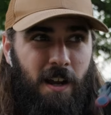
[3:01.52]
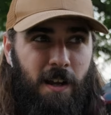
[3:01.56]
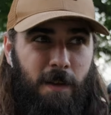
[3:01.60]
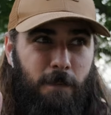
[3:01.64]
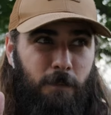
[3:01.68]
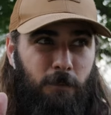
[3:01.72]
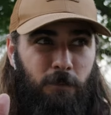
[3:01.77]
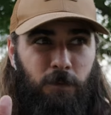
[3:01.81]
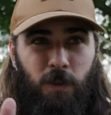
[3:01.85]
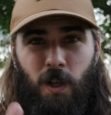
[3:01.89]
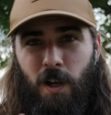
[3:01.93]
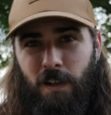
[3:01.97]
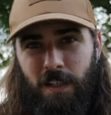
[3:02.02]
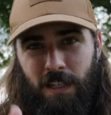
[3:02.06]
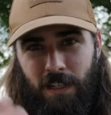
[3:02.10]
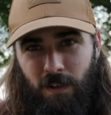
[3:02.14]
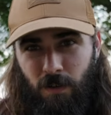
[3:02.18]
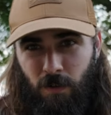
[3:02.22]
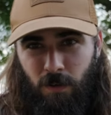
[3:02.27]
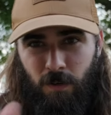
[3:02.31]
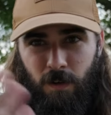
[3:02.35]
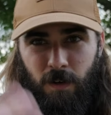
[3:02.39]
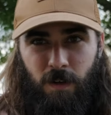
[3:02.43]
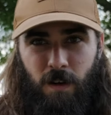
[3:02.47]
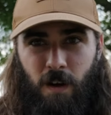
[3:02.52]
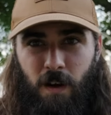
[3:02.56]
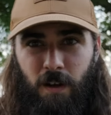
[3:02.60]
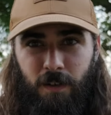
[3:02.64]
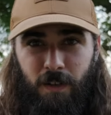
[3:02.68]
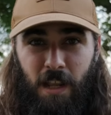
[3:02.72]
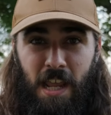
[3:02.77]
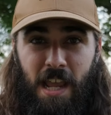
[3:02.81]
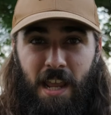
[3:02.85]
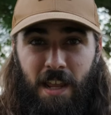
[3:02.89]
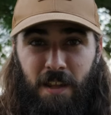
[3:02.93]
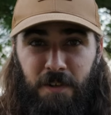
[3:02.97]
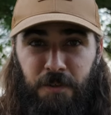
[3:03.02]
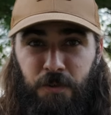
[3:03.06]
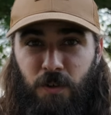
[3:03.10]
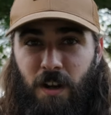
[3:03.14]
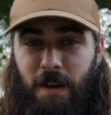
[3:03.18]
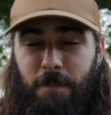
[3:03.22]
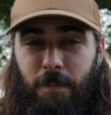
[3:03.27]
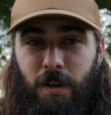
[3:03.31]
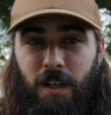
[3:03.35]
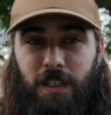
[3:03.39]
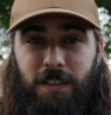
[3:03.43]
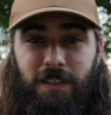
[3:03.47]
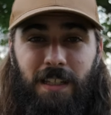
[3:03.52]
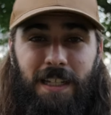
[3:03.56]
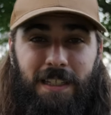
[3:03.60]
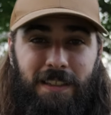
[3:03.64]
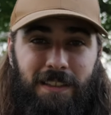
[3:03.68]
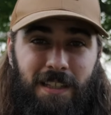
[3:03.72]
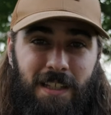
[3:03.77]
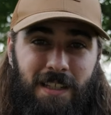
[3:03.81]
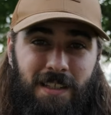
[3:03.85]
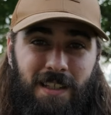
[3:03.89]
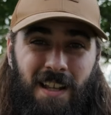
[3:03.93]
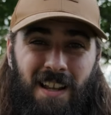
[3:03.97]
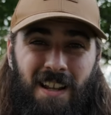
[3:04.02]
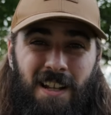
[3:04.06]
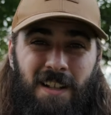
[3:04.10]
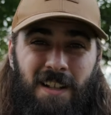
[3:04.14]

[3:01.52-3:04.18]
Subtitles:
I'm vlogging or on a tripod like this.